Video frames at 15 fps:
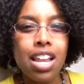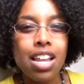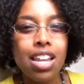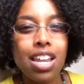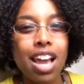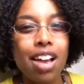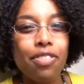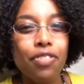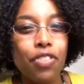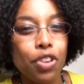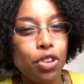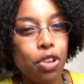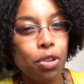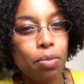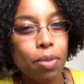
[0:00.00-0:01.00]
not
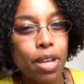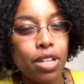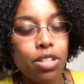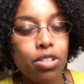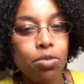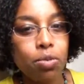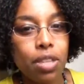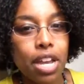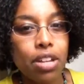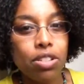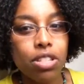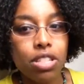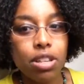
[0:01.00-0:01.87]
feel your best without